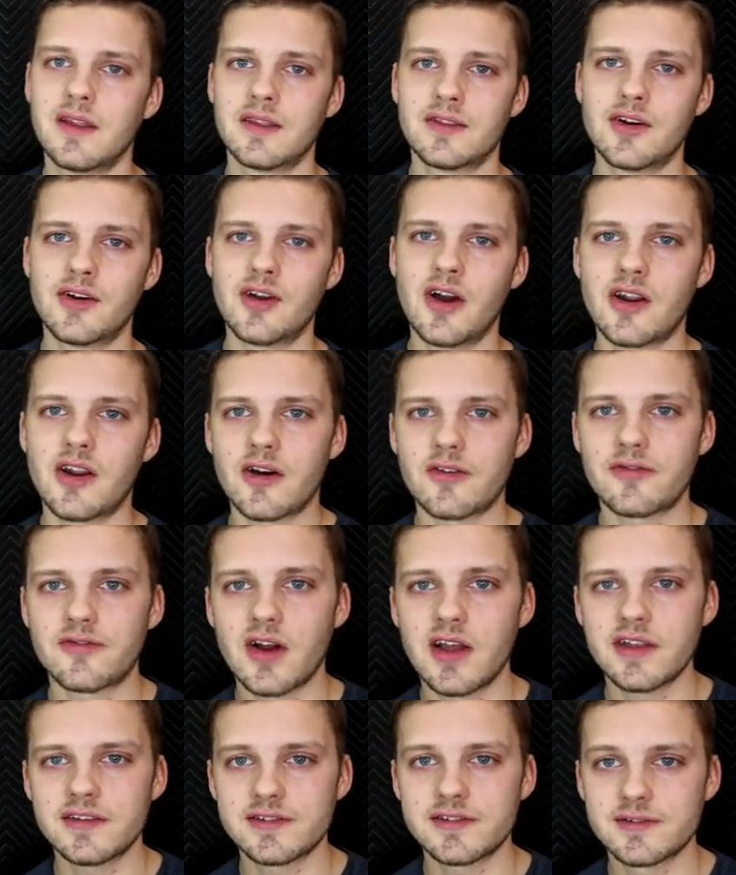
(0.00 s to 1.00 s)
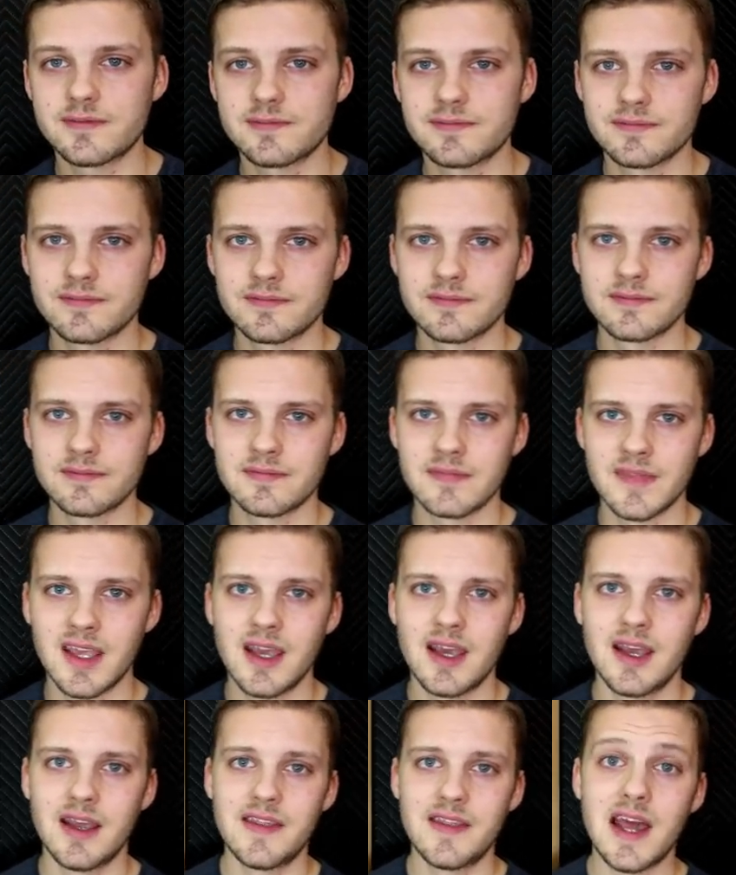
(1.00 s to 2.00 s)
they're not our friends.
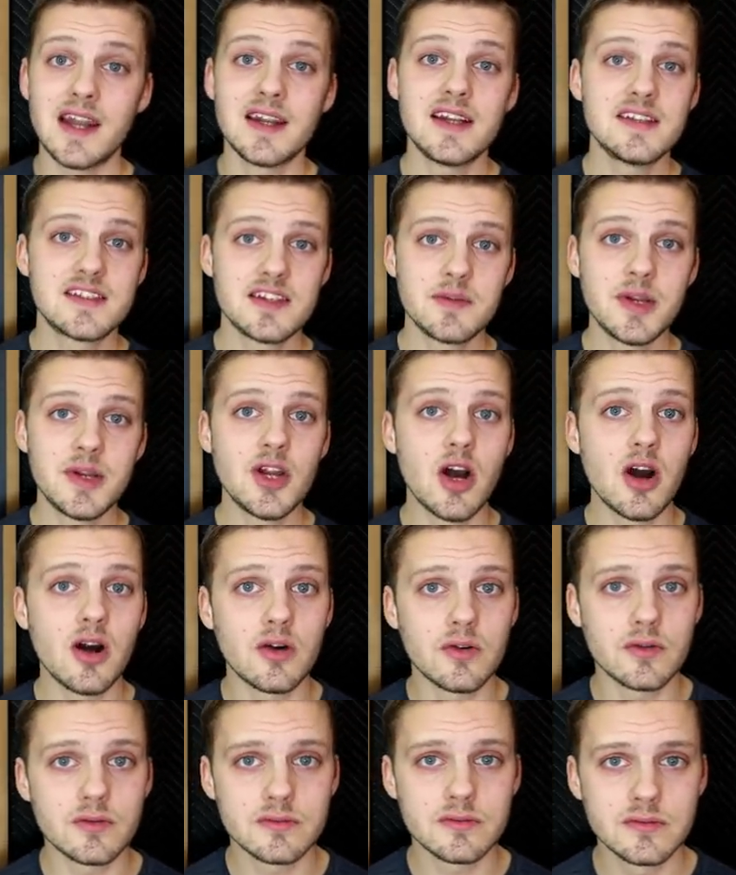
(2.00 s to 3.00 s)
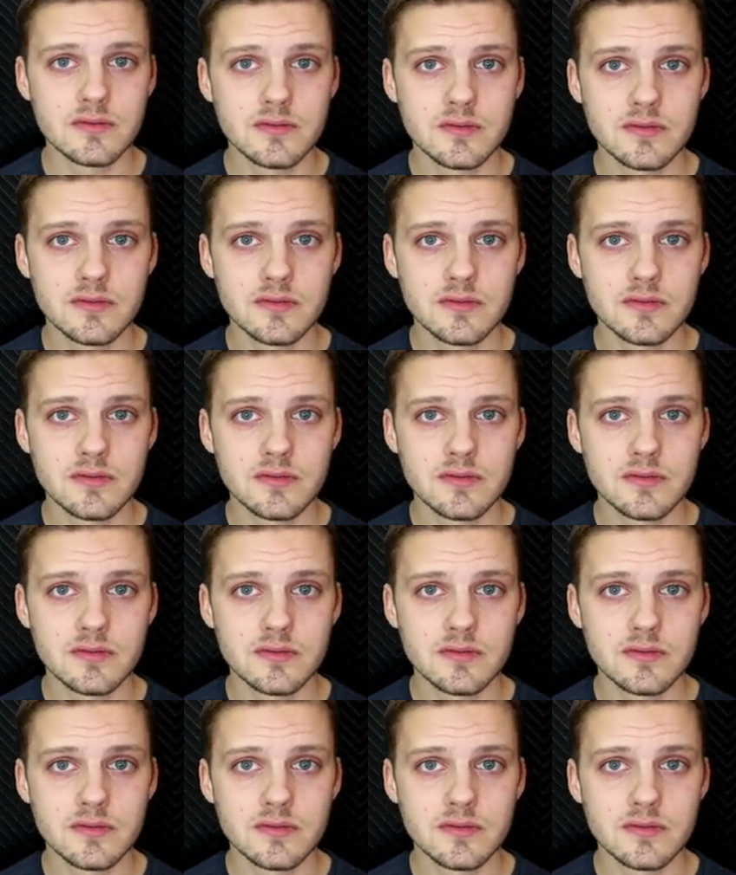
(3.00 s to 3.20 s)
And that needs to be known.